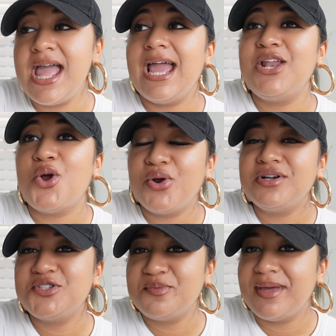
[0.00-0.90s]
In
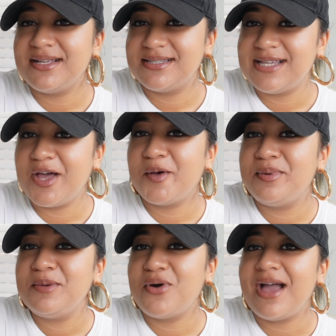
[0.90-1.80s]
order to make a sale,
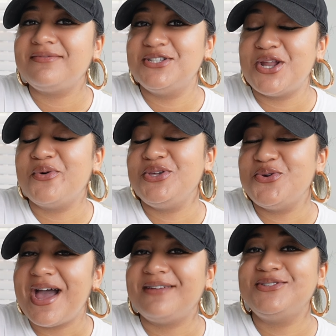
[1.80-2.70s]
people have to know what
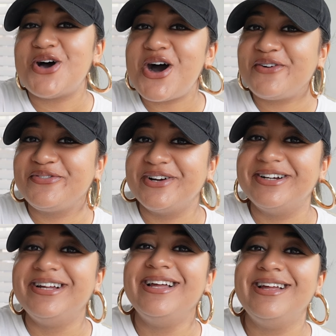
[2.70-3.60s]
you have to
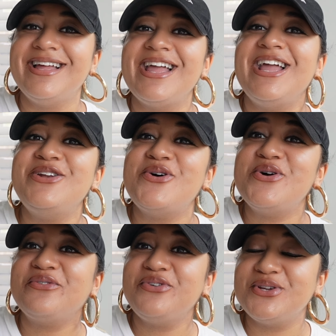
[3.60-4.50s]
offer in
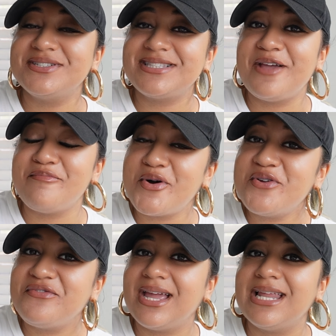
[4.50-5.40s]
order for you to stay
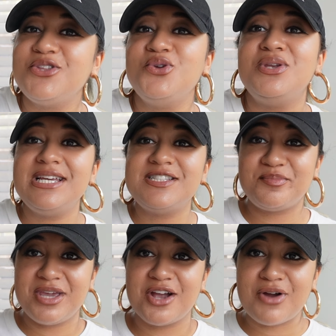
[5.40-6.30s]
motivated, you need to
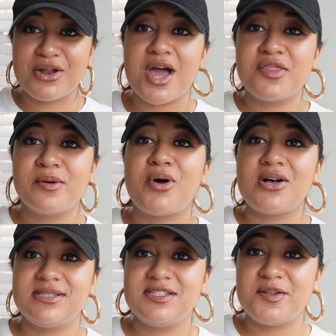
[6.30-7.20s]
be around other
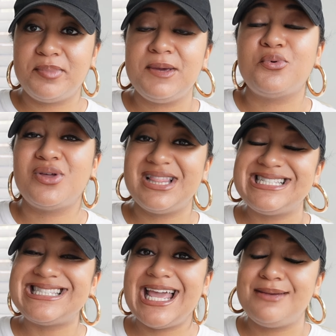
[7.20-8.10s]
bosses and people in the
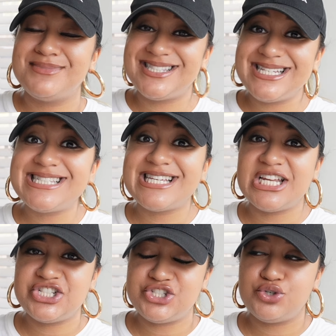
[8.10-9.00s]
same season
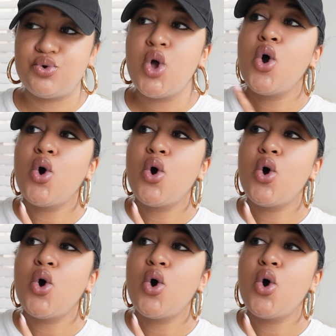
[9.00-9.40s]
as you